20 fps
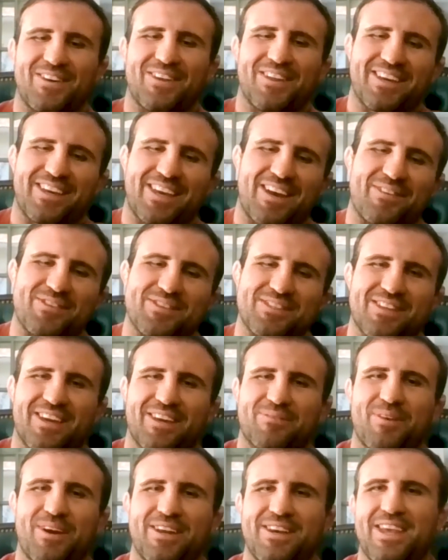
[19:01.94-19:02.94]
Like I was
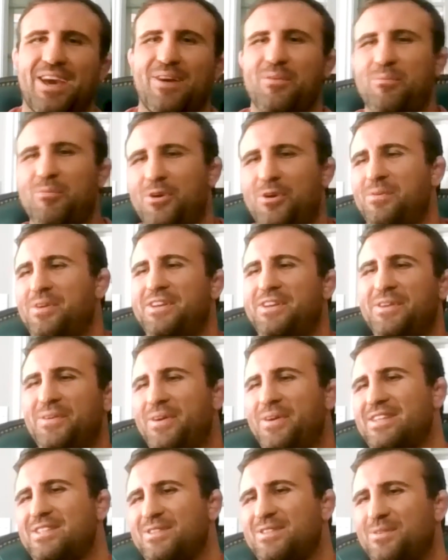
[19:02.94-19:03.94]
like, my dad would bring me into
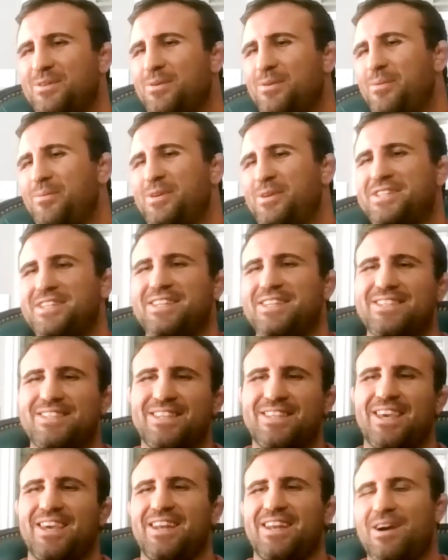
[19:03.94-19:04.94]
the wrestling room at Michigan
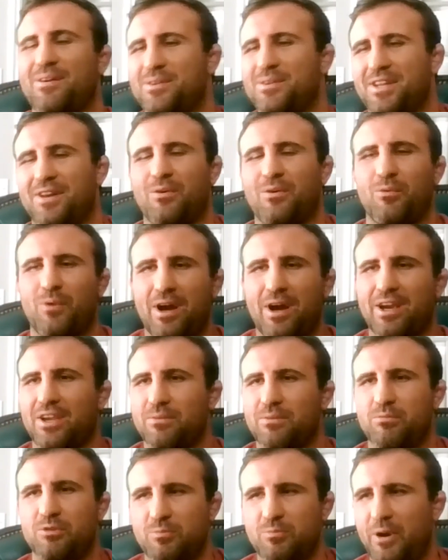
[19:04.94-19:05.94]
State. Where I
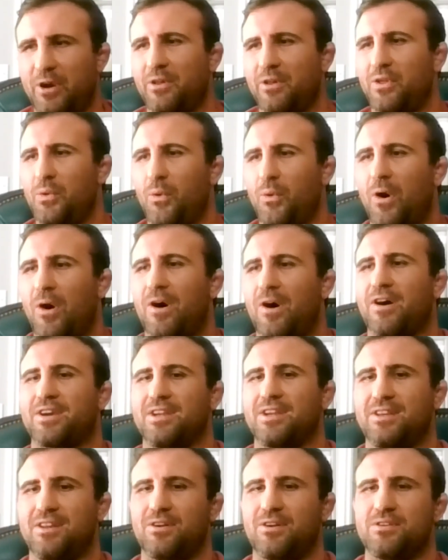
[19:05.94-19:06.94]
could just barely
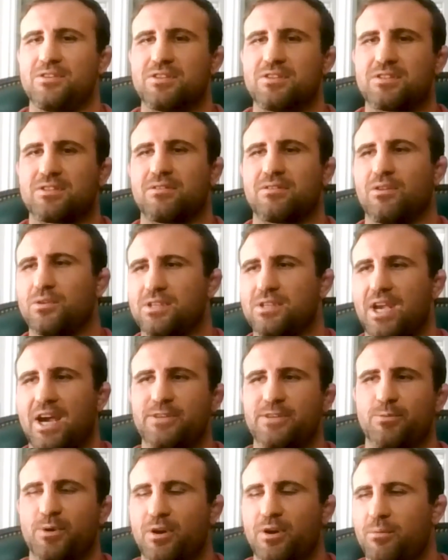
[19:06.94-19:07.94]
walk, and those
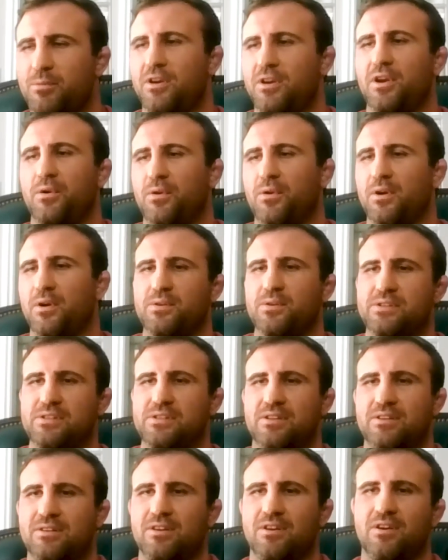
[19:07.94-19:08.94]
guys become your
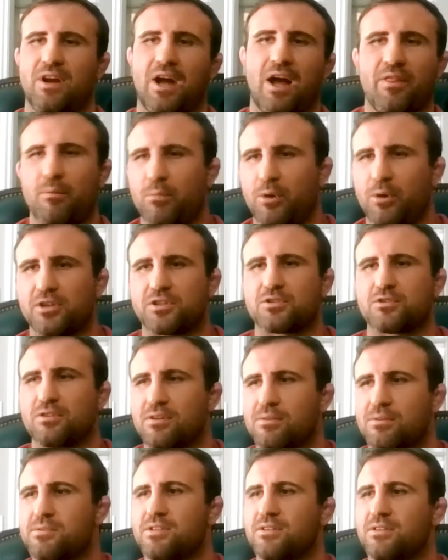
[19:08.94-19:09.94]
heroes, and you're on the bus
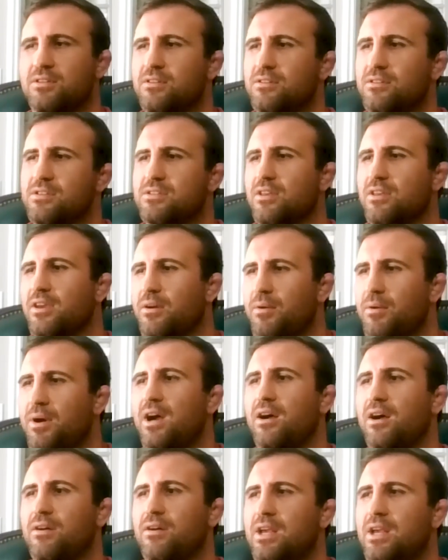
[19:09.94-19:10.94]
trips, and you're just like,
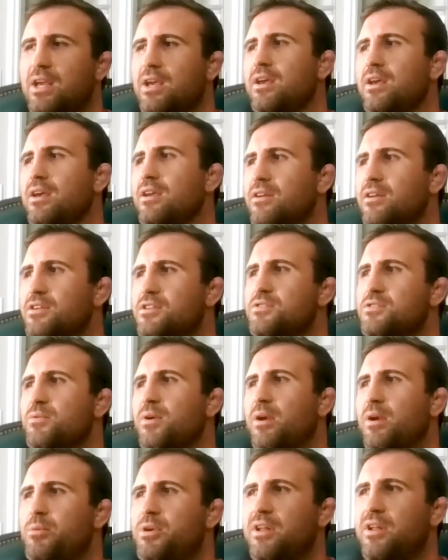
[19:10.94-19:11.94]
wow, you
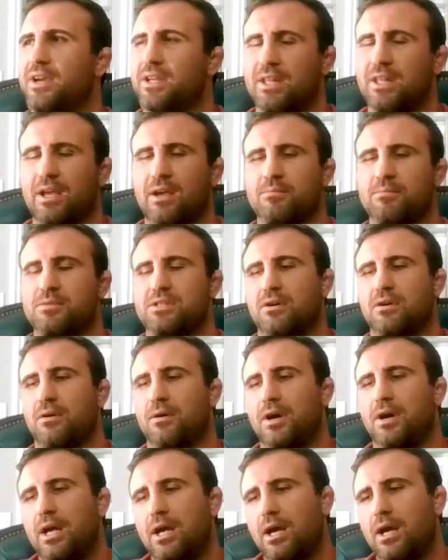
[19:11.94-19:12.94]
just want to be like them.
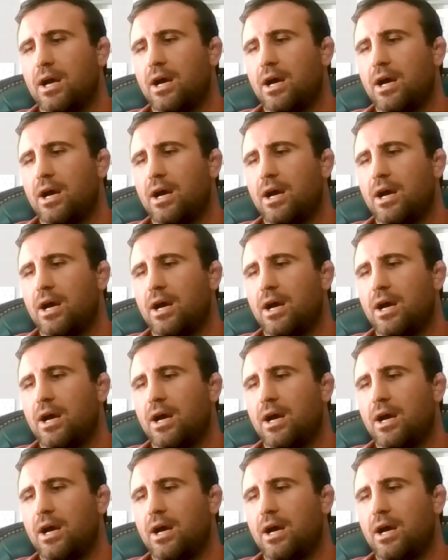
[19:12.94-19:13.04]
So